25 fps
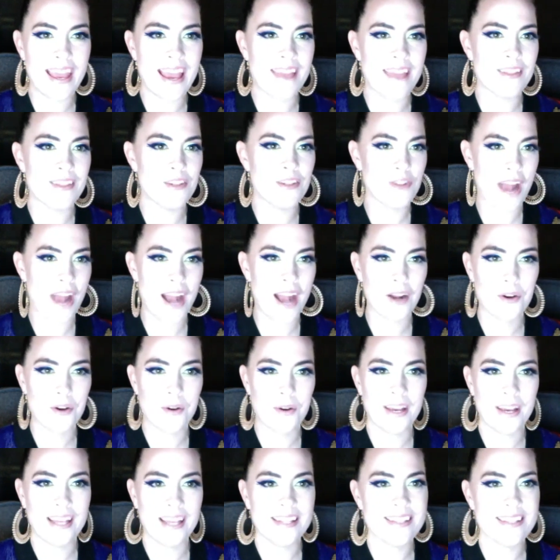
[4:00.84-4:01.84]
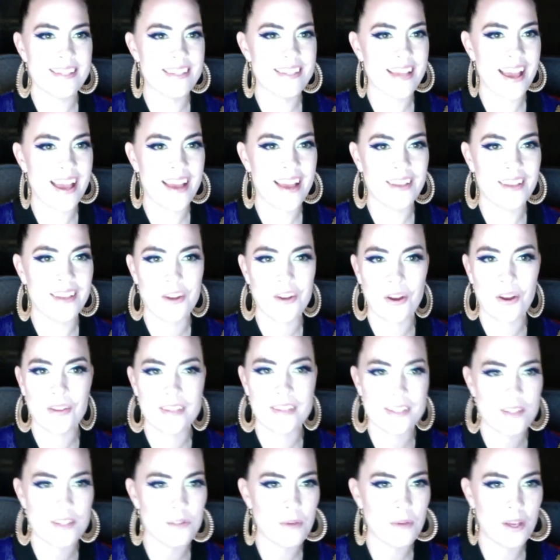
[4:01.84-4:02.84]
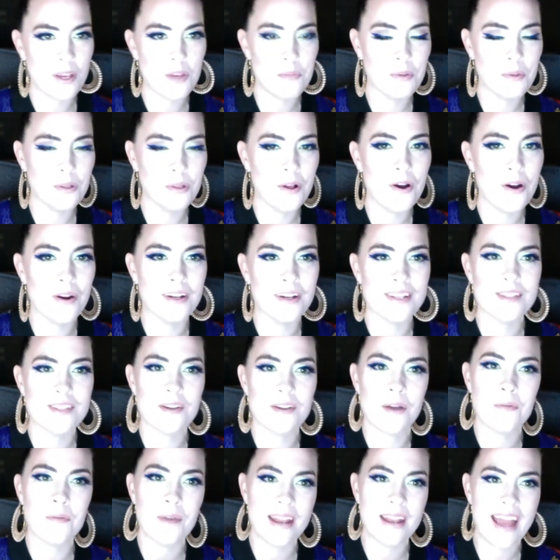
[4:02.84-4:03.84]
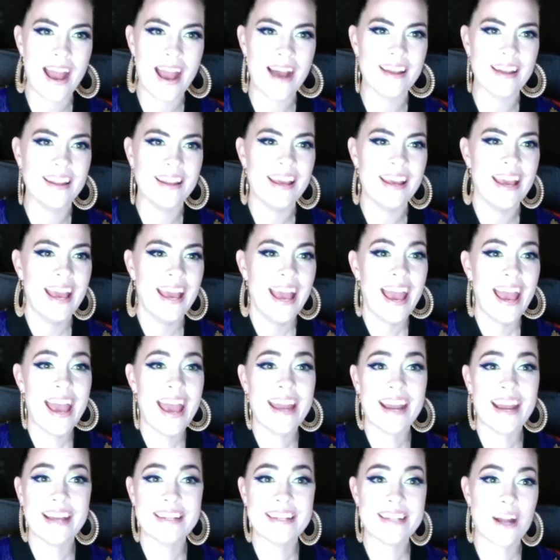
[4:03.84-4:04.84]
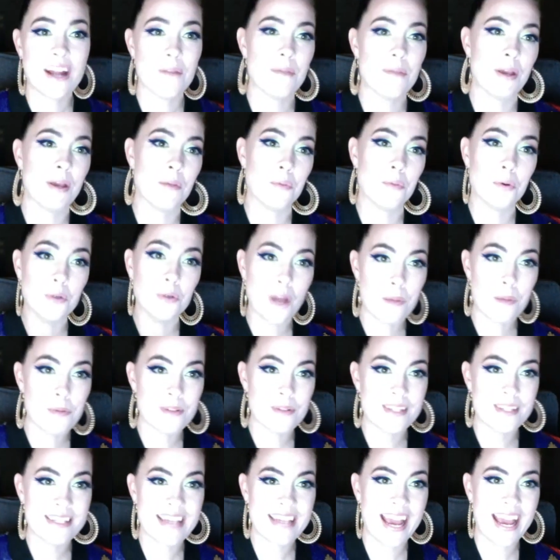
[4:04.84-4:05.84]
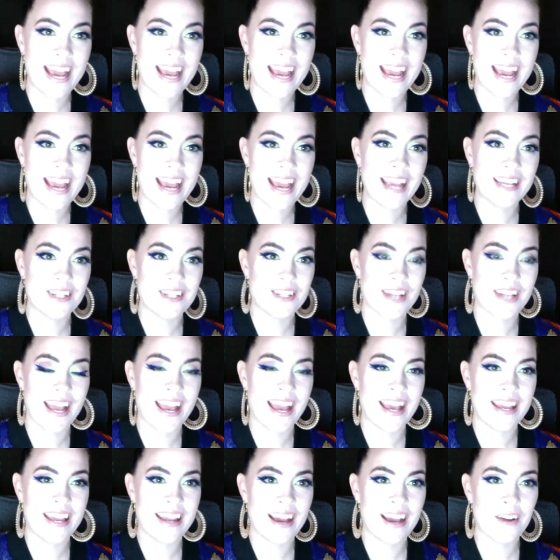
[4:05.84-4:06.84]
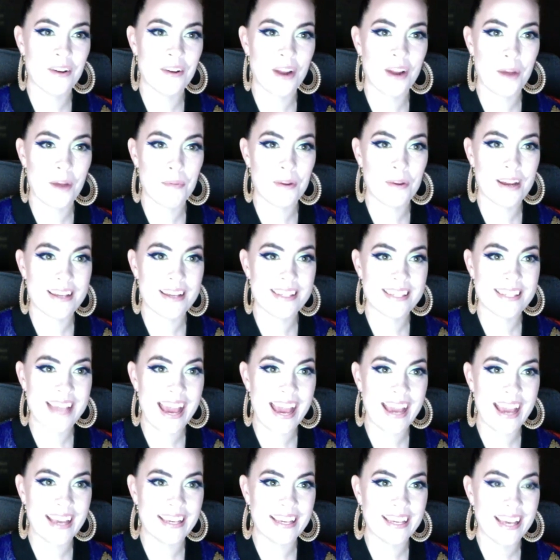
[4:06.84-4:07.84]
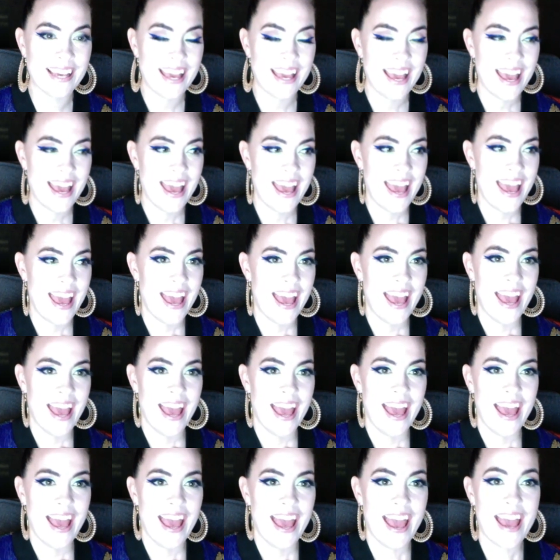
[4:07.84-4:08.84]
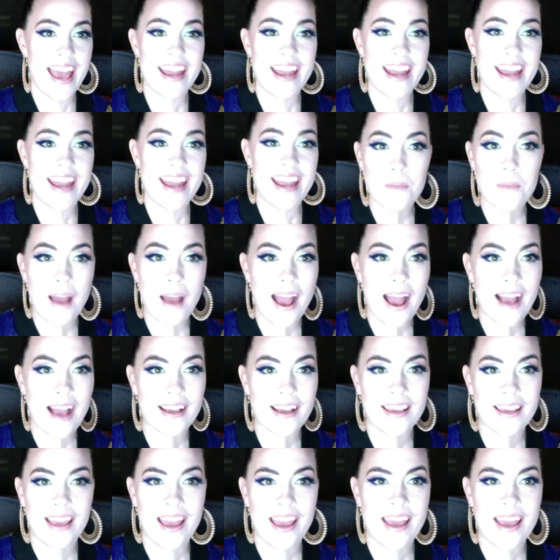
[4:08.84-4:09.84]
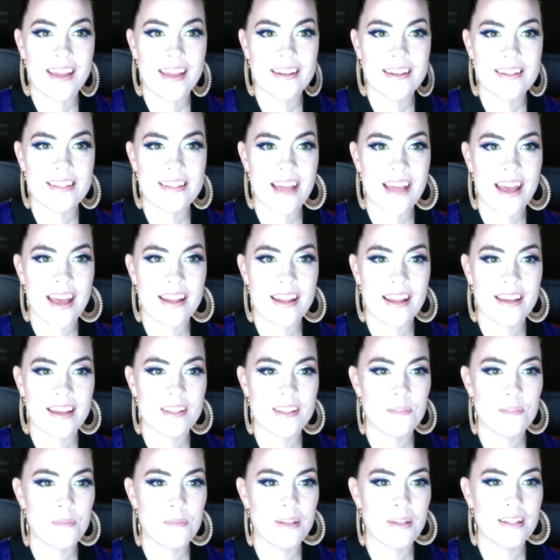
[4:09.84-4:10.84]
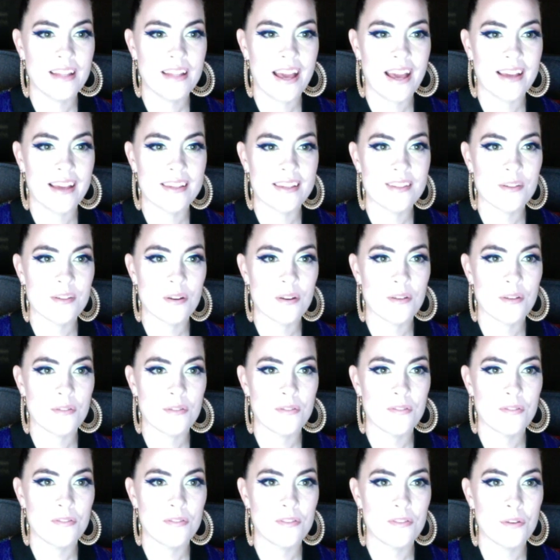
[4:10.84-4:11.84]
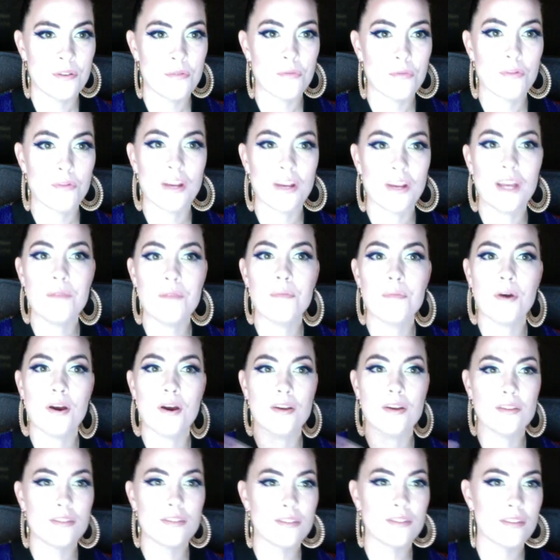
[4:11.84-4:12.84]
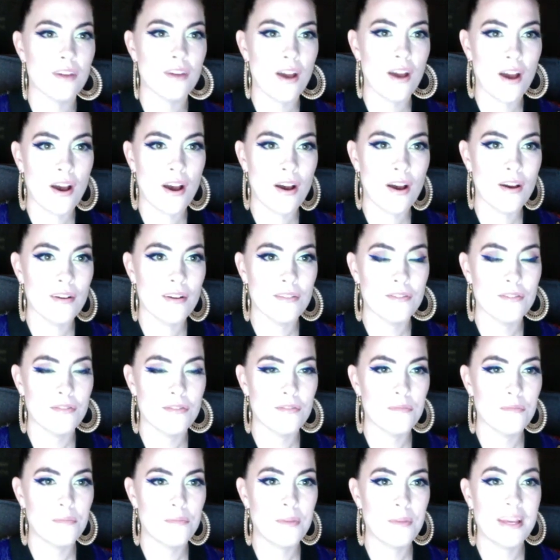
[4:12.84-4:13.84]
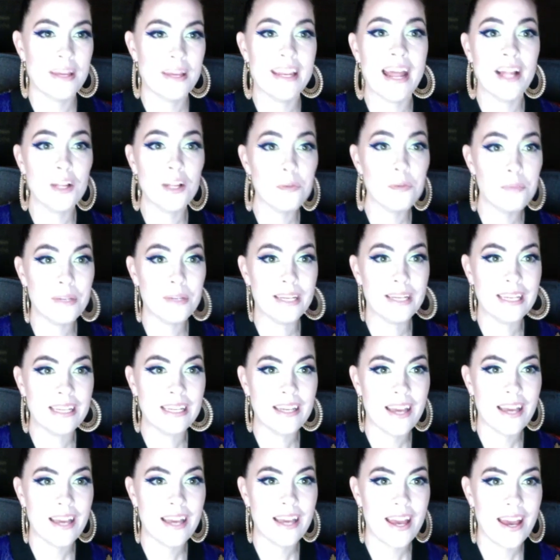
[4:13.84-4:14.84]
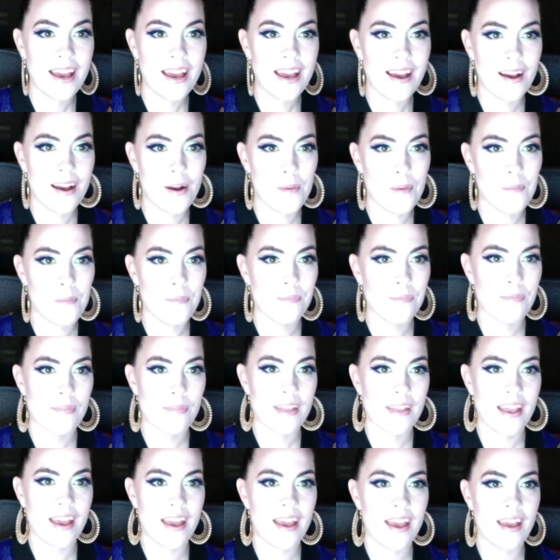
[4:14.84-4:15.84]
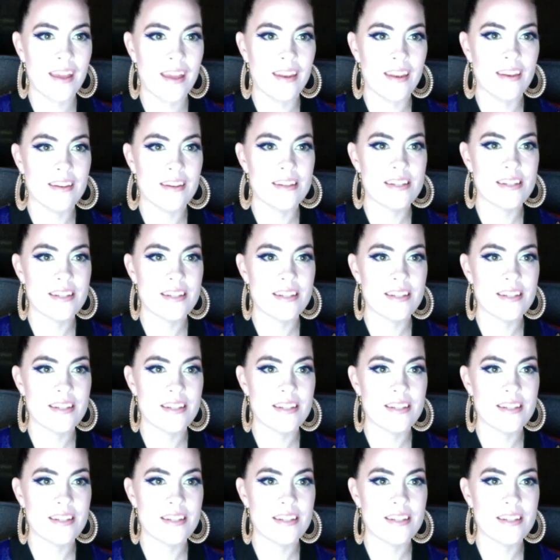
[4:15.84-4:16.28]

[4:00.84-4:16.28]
and the drag queens. This is where you belong." And so I went out, and I ended up being pulled up on stage, and I got up and I sang, and I never looked back. And that has been like sort of the rebirth of Penelope. And